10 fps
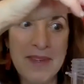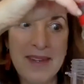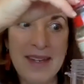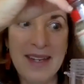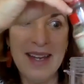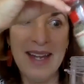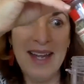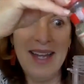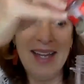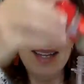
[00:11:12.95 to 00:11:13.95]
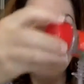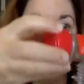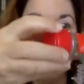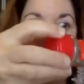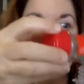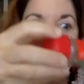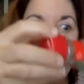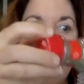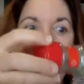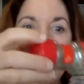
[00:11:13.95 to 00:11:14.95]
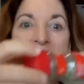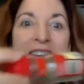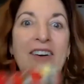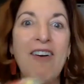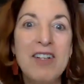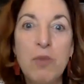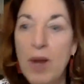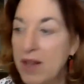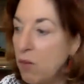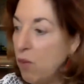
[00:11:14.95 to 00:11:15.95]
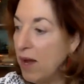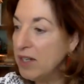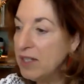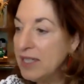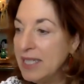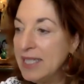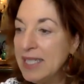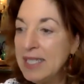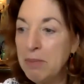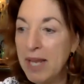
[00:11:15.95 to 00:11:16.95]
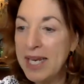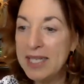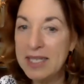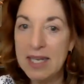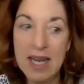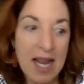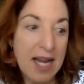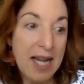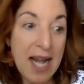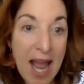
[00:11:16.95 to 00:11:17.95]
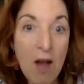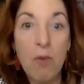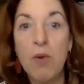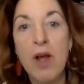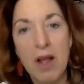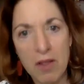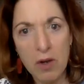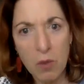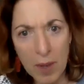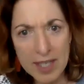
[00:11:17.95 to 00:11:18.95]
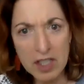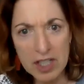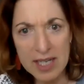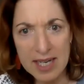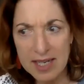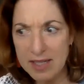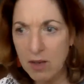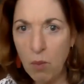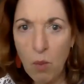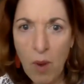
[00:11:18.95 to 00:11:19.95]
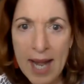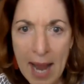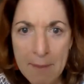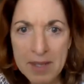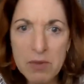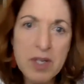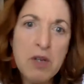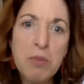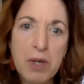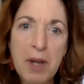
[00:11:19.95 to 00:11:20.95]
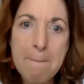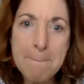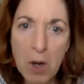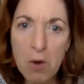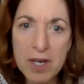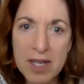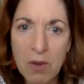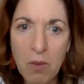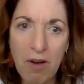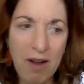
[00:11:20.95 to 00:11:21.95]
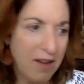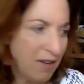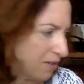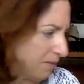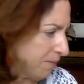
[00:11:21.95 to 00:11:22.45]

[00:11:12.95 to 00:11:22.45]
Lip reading: Yeah. So that is called when the water is displaced. Now, the question is, what happens when you put a boat in the water?